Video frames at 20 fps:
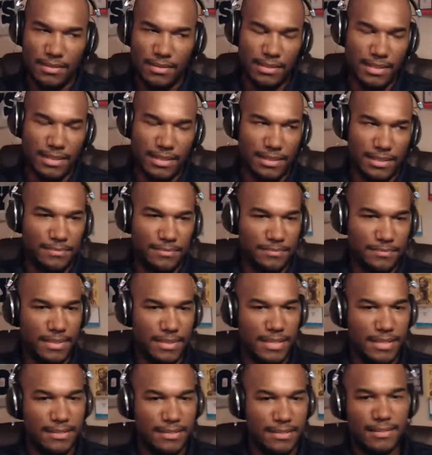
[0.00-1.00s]
Yeah,
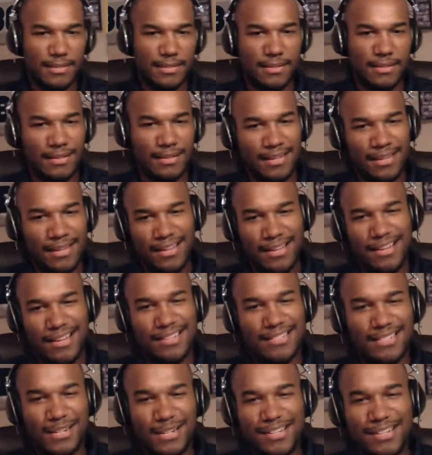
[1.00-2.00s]

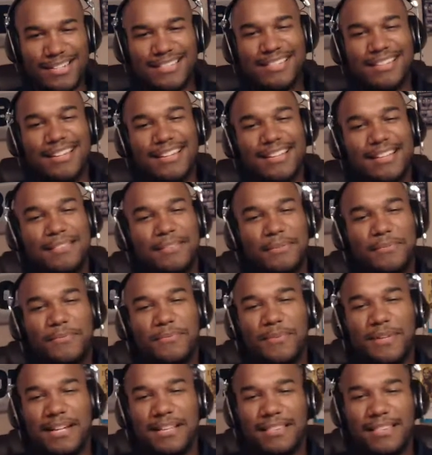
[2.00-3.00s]
the
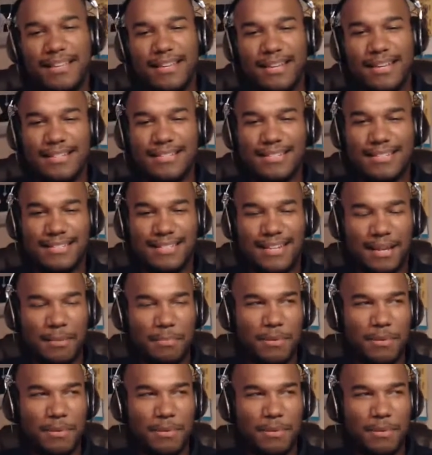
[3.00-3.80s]
funny thing is like